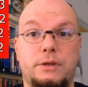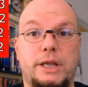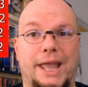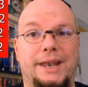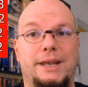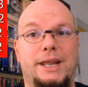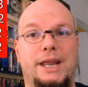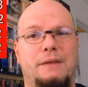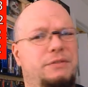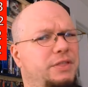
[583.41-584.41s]
and
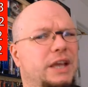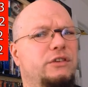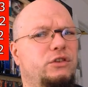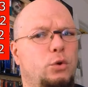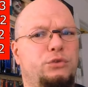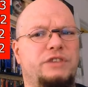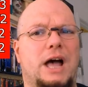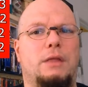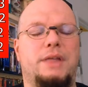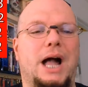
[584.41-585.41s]
if things go
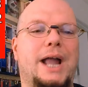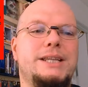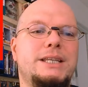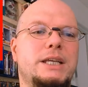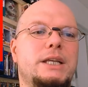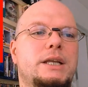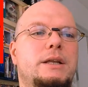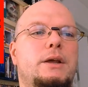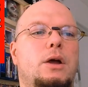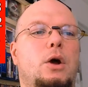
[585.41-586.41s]
south, I
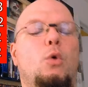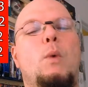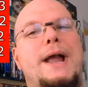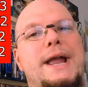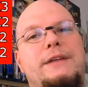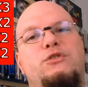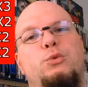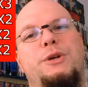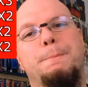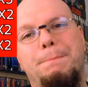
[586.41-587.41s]
needed a way to
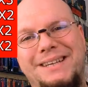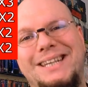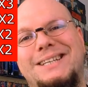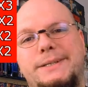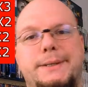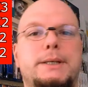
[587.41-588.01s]
compete